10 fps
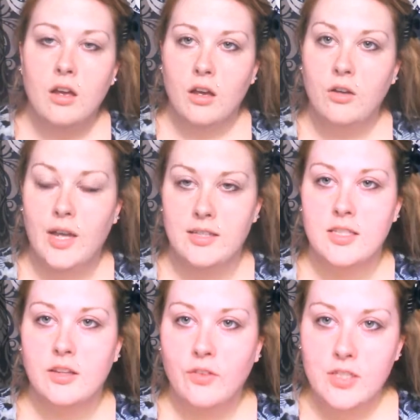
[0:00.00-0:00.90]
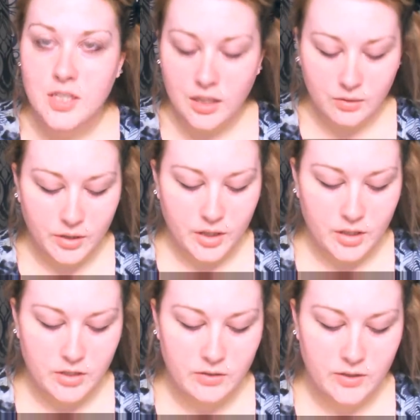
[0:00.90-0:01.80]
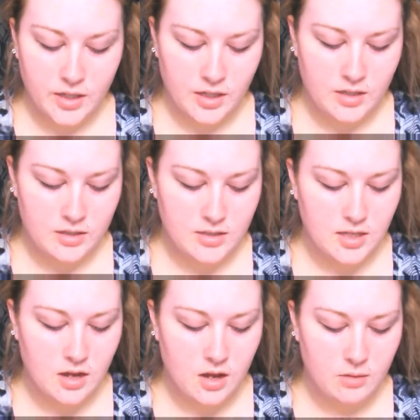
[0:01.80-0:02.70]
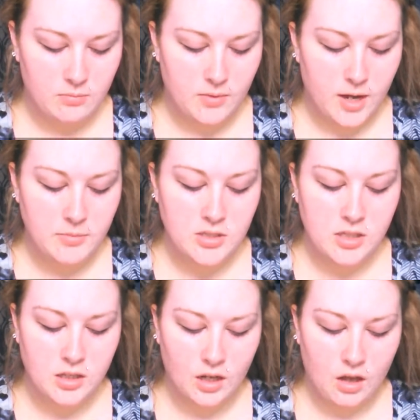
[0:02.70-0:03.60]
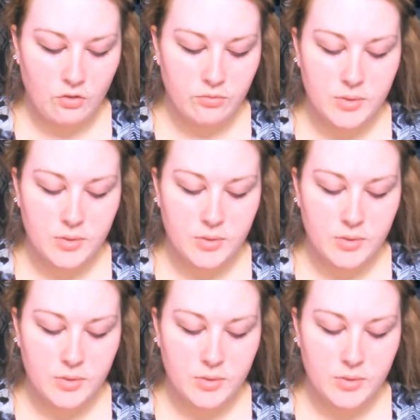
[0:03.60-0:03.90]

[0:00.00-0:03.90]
Okay, so the first thing that we're going to do is I'm using the e.l.f.